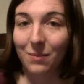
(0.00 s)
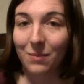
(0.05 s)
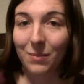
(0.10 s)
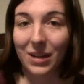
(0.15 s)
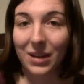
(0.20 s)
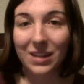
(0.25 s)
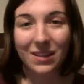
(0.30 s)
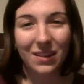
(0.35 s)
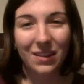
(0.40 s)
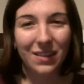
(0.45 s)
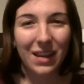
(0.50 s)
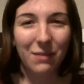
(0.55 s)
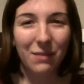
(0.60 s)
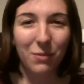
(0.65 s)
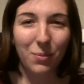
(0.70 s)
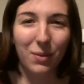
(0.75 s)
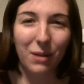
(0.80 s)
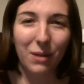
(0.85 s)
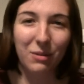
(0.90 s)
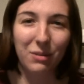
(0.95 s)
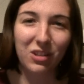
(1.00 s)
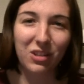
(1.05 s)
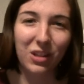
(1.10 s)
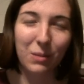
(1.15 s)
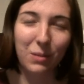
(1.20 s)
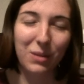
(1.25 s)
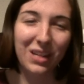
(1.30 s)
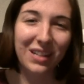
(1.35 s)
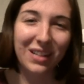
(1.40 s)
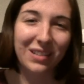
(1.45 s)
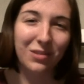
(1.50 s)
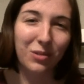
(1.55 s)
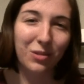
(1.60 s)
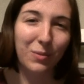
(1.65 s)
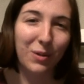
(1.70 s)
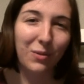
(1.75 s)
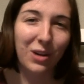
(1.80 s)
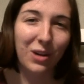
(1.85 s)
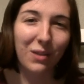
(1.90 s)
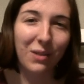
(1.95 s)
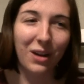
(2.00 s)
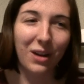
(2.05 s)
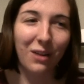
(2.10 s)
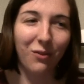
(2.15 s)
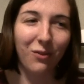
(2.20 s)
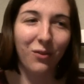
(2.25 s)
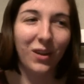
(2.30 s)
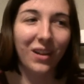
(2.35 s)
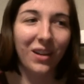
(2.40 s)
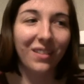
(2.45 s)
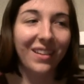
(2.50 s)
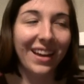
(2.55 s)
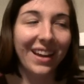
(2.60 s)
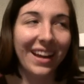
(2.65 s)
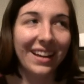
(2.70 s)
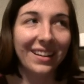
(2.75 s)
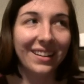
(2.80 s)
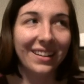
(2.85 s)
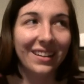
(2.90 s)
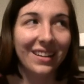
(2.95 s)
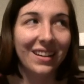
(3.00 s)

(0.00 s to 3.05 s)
But until then, we're probably just gonna be streaming whenever I feel like.